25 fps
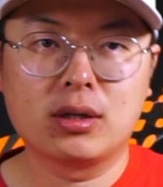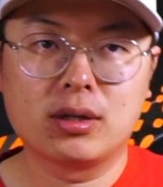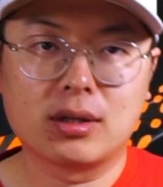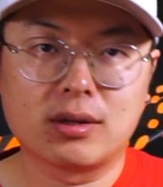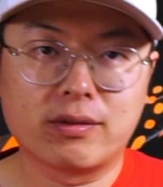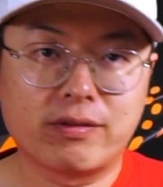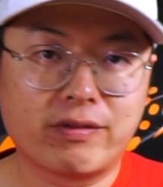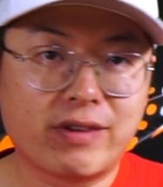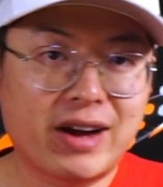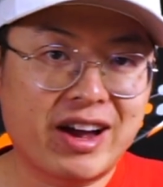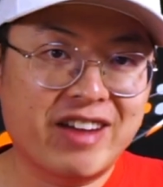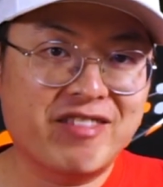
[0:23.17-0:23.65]

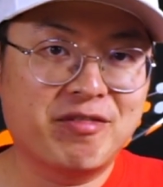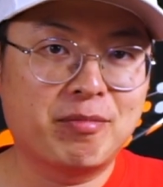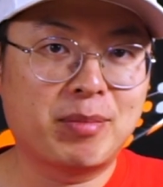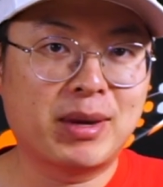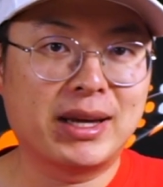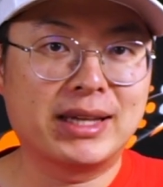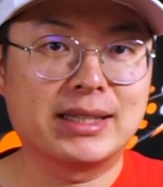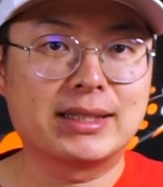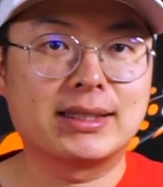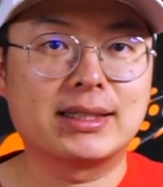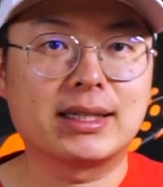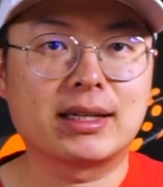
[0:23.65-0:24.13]
the five
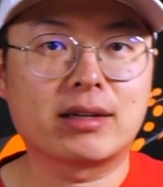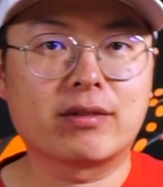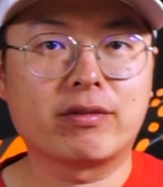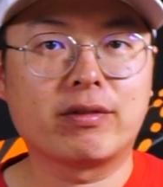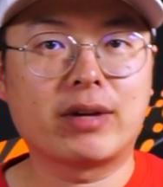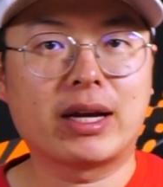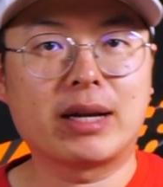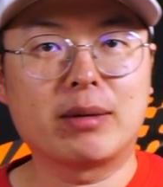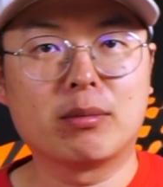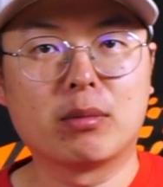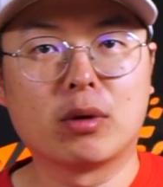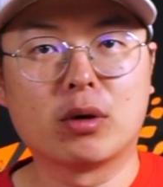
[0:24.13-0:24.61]
basic
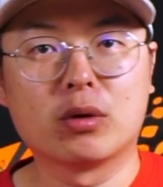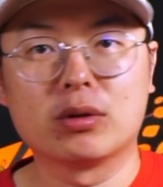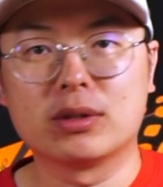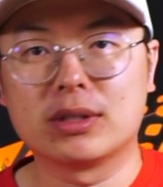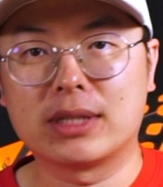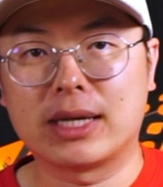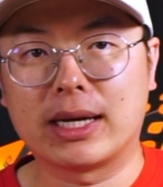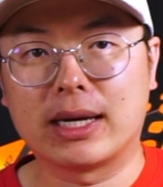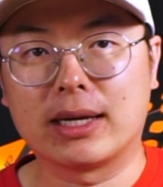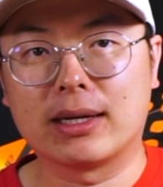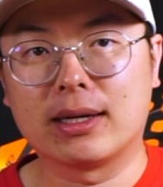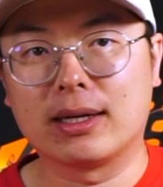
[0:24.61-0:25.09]
flight
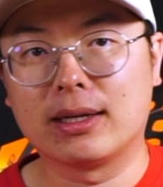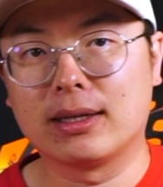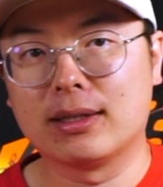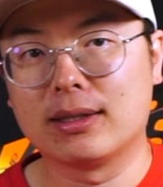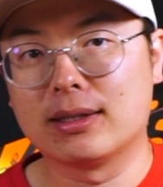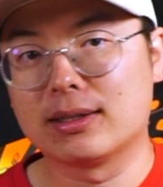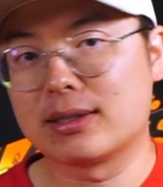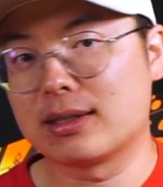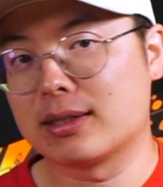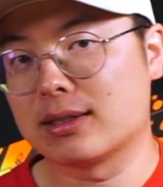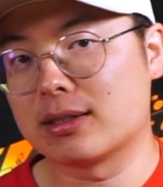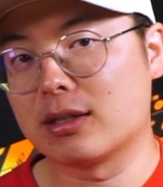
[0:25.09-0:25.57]
modes in a
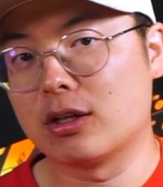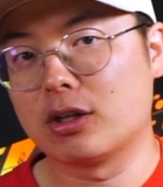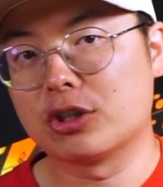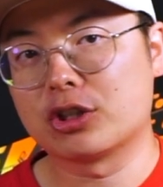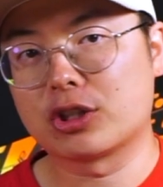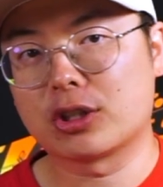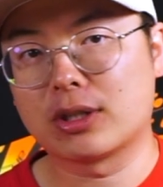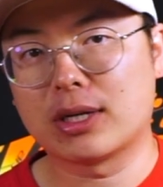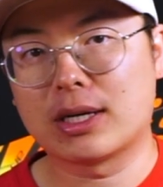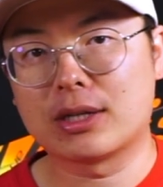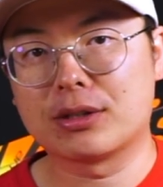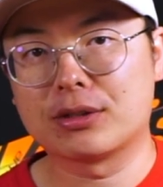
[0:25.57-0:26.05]
discus
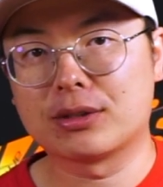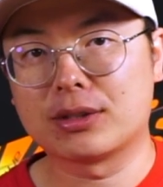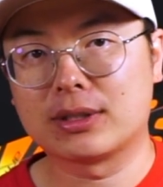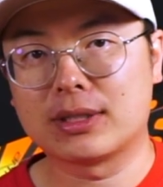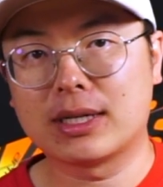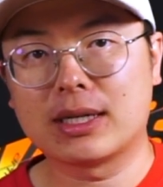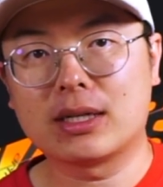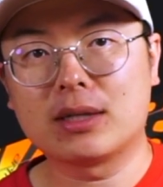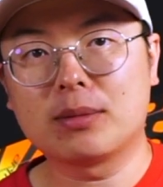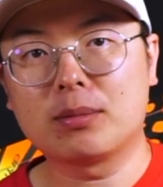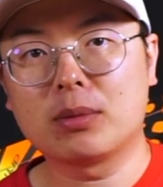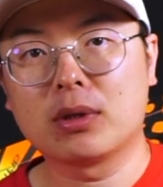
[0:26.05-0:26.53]
launch glider
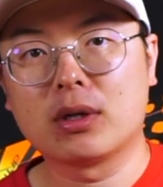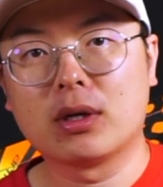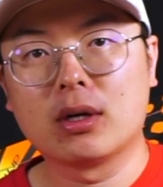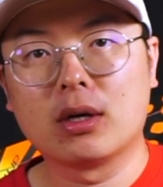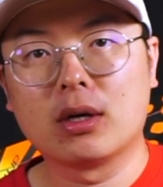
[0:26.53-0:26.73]
setup,